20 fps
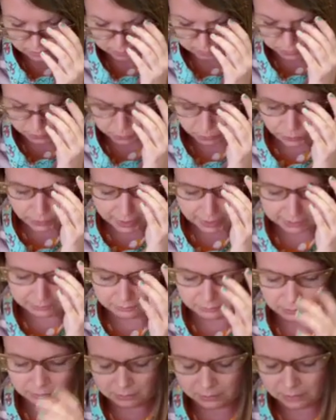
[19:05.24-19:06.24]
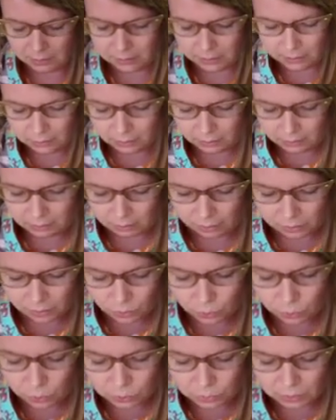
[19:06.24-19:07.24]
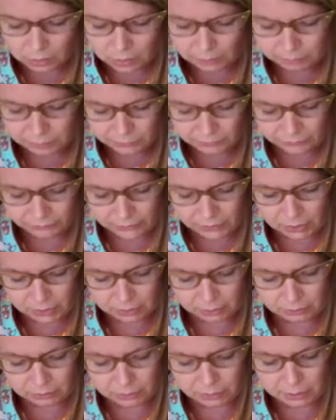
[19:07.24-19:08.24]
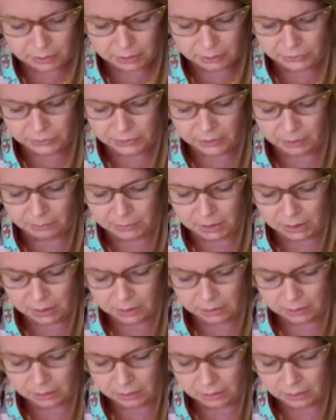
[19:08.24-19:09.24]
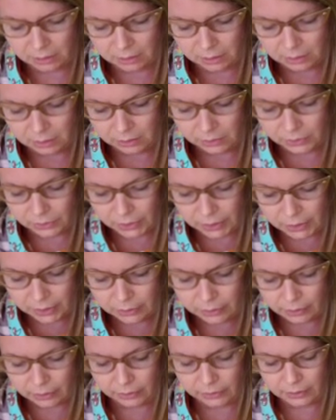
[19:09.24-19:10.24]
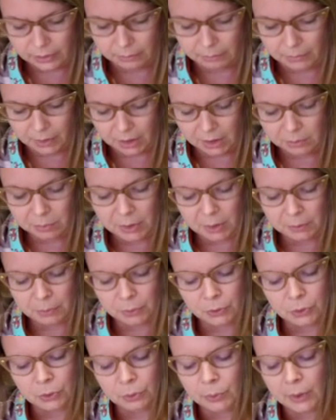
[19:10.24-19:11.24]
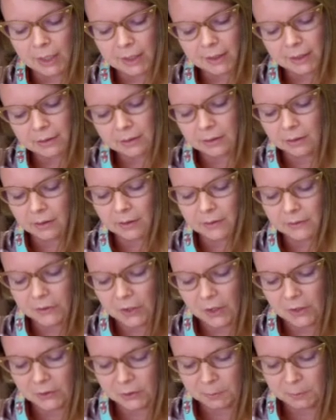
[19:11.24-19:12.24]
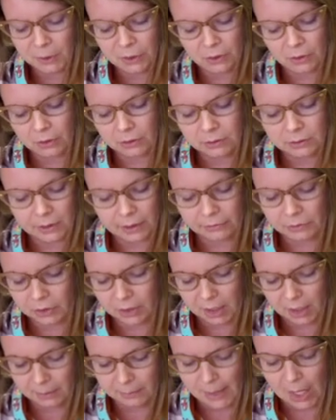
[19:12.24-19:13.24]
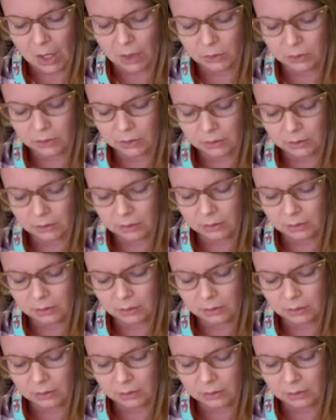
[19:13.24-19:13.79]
But when? A cold lump of fear grew in her stomach. She had heard that many people who went into this hospital never came out.